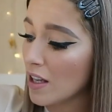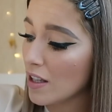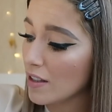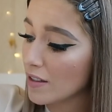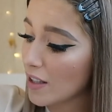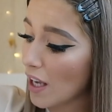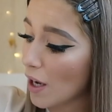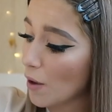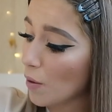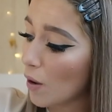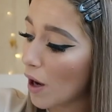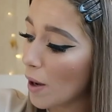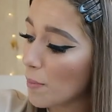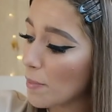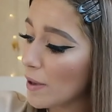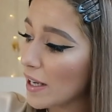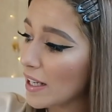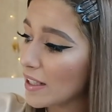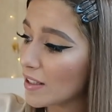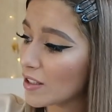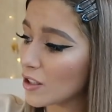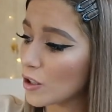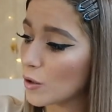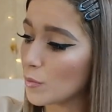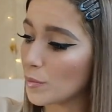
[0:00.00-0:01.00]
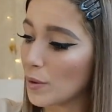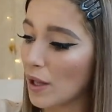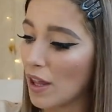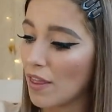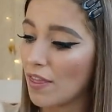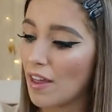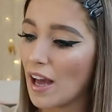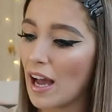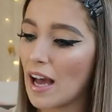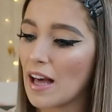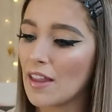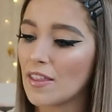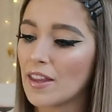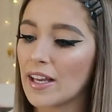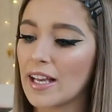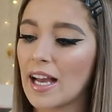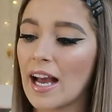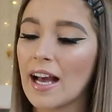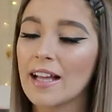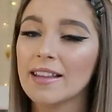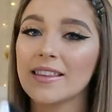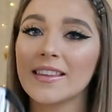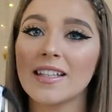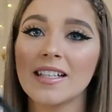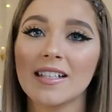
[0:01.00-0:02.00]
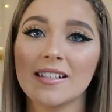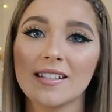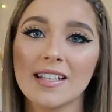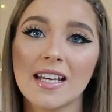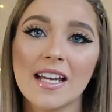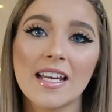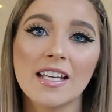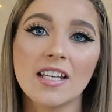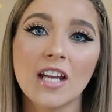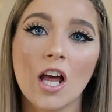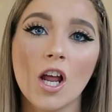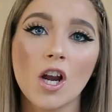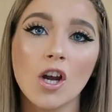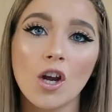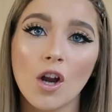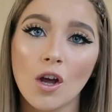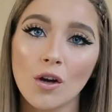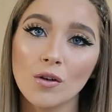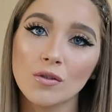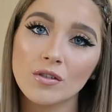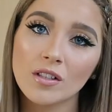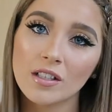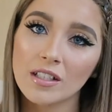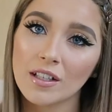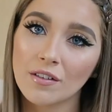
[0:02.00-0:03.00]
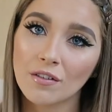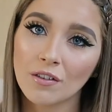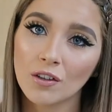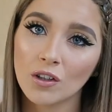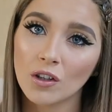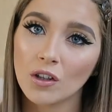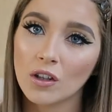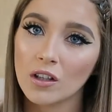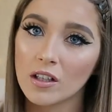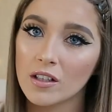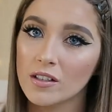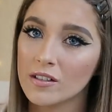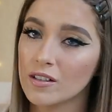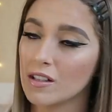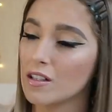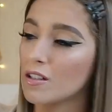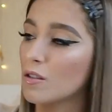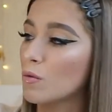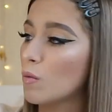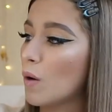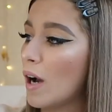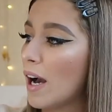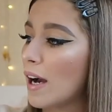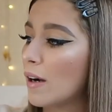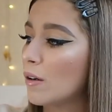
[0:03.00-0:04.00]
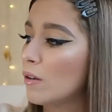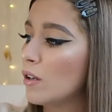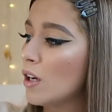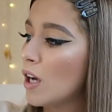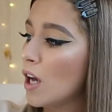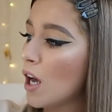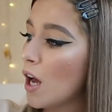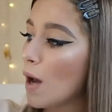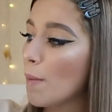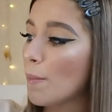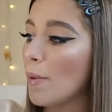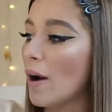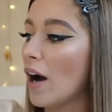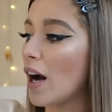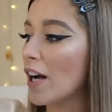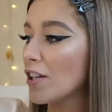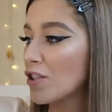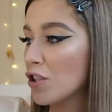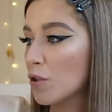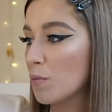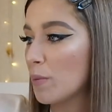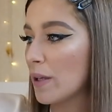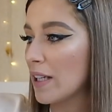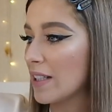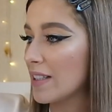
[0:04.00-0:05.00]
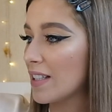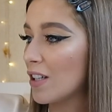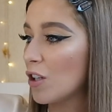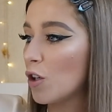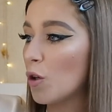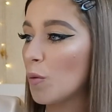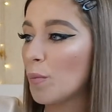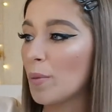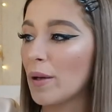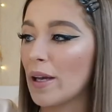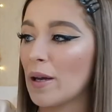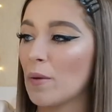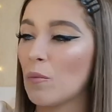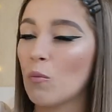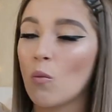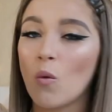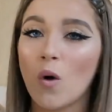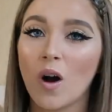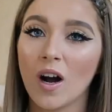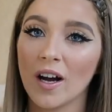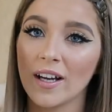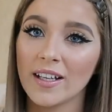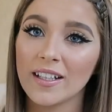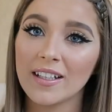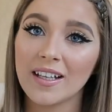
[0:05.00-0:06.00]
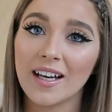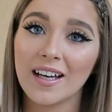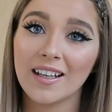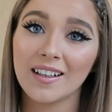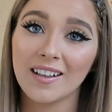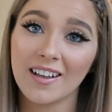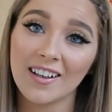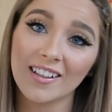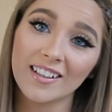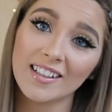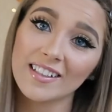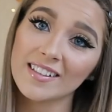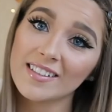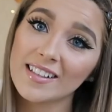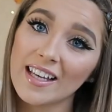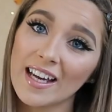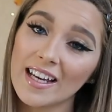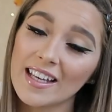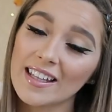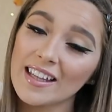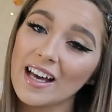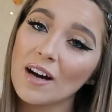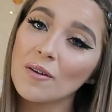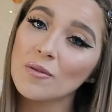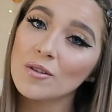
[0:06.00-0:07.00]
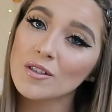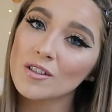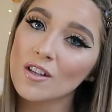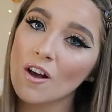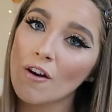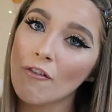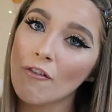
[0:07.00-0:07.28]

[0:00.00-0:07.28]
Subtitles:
So I picked up that. They had this in loads of different colours as well, but I just picked it up in white, and like I say, that was